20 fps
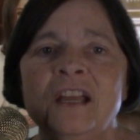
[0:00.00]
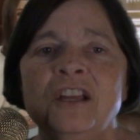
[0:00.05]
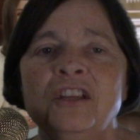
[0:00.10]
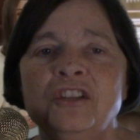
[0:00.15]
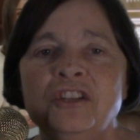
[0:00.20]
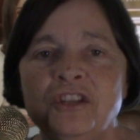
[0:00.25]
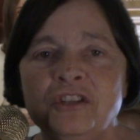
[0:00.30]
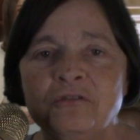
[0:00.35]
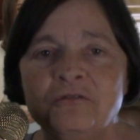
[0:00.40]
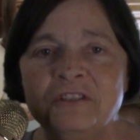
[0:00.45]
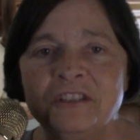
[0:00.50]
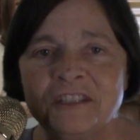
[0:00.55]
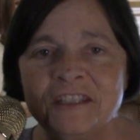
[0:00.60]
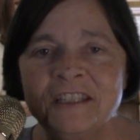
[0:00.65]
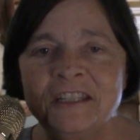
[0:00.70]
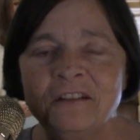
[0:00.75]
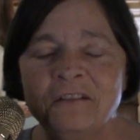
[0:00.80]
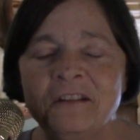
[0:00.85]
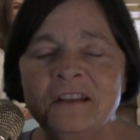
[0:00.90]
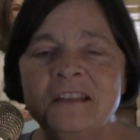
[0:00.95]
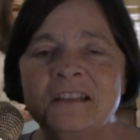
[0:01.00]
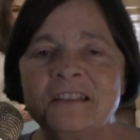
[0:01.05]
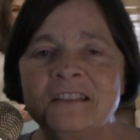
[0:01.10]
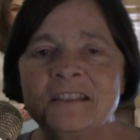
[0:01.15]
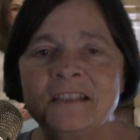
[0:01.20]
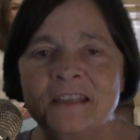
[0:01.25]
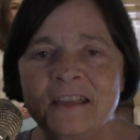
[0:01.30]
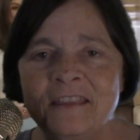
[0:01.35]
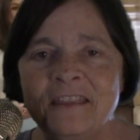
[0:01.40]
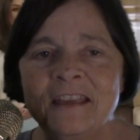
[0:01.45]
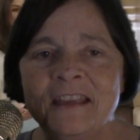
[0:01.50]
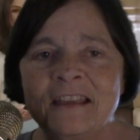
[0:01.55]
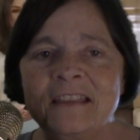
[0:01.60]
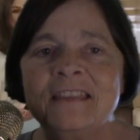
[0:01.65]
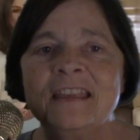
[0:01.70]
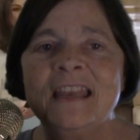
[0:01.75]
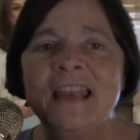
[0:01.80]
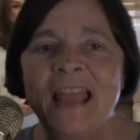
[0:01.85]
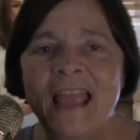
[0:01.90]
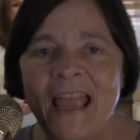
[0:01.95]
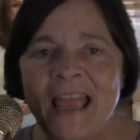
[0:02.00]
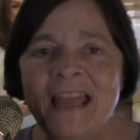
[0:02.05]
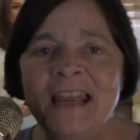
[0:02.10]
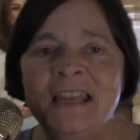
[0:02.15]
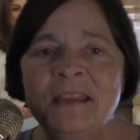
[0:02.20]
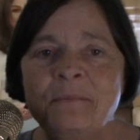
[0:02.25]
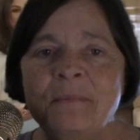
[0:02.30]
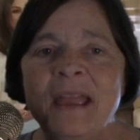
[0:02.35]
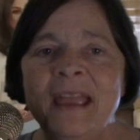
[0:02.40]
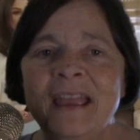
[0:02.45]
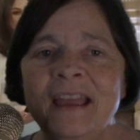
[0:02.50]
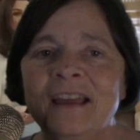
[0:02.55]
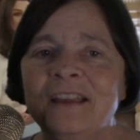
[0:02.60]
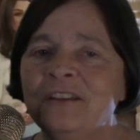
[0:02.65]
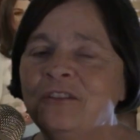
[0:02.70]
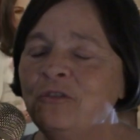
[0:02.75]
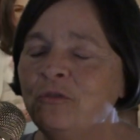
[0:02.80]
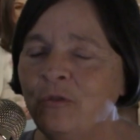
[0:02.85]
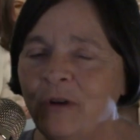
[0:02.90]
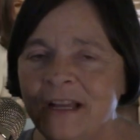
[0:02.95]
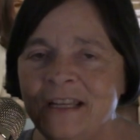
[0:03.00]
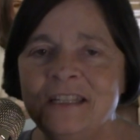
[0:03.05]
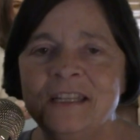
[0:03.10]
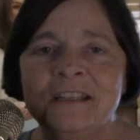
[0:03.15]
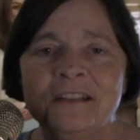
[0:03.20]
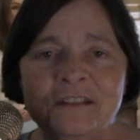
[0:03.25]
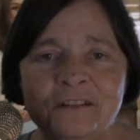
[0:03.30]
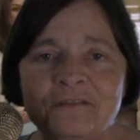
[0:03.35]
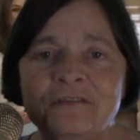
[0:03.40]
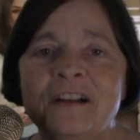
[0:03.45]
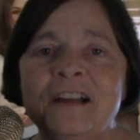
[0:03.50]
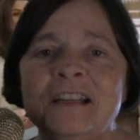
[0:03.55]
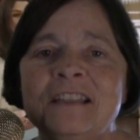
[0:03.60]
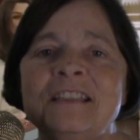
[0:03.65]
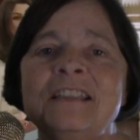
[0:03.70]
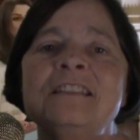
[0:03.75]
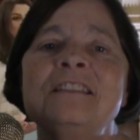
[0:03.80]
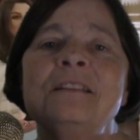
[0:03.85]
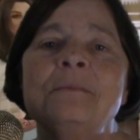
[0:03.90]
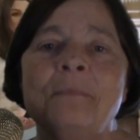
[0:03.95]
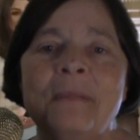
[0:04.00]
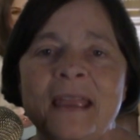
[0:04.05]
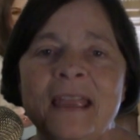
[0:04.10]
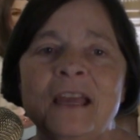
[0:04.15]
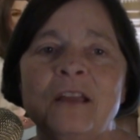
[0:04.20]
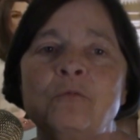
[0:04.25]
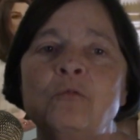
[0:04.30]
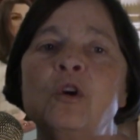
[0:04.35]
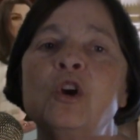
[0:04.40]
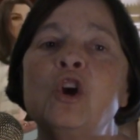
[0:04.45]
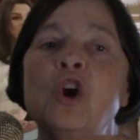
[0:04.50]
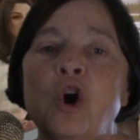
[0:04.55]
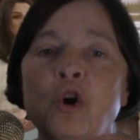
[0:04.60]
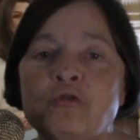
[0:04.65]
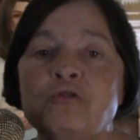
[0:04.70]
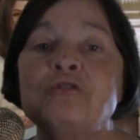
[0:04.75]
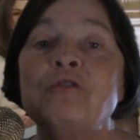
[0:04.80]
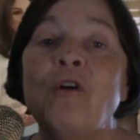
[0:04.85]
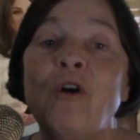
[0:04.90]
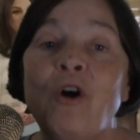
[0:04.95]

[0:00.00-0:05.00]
Do you seriously think that any man who identifies as a man would go to